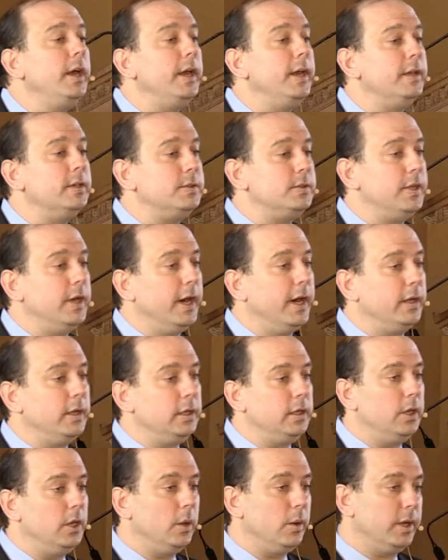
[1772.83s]
is
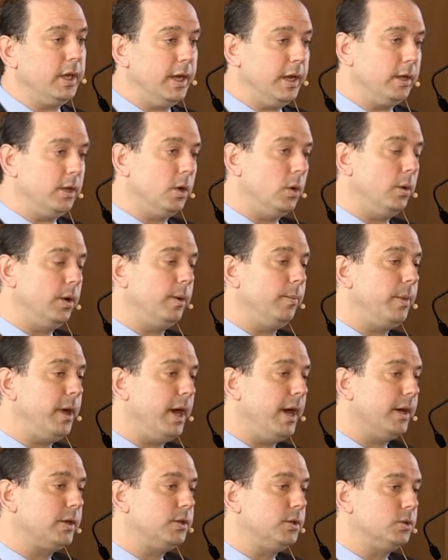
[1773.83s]
that, you know, again, going
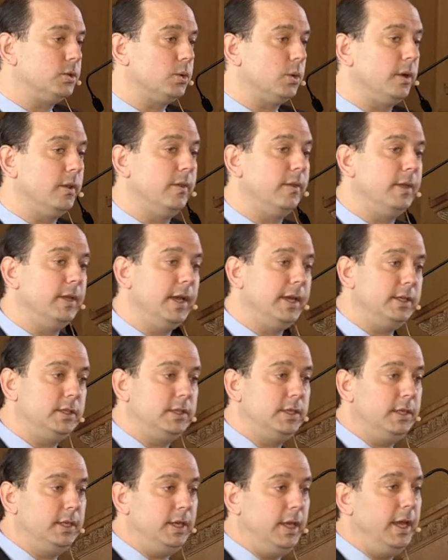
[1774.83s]
back to sort of the
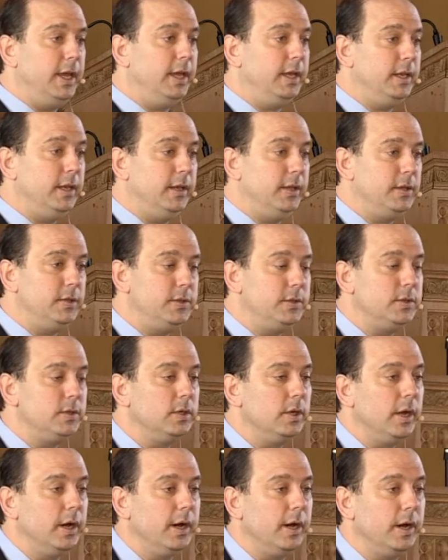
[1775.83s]
nineteen eighties,
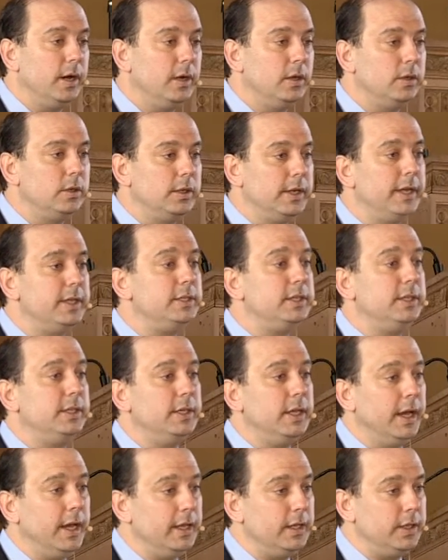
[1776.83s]
uh,
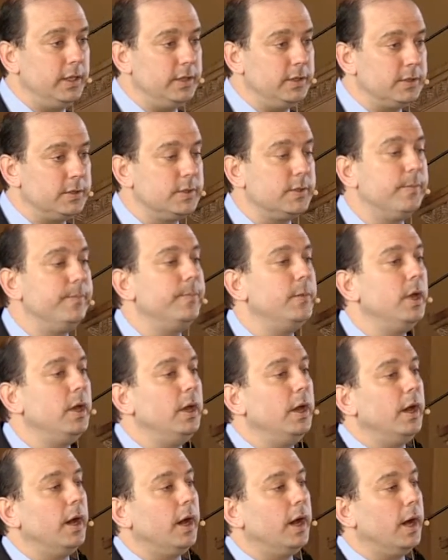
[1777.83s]
nineteen nineties,
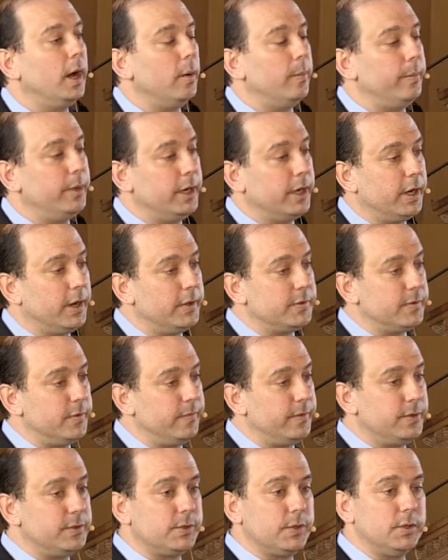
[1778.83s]
um, because
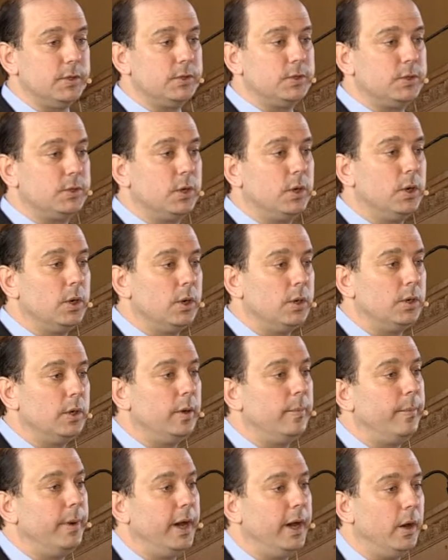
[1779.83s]
of this concern
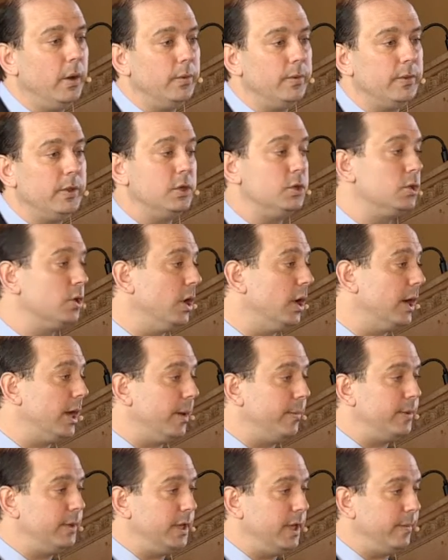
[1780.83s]
about the drug
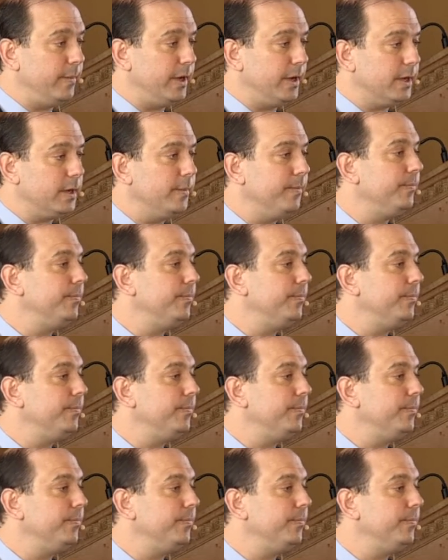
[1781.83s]
epidemic,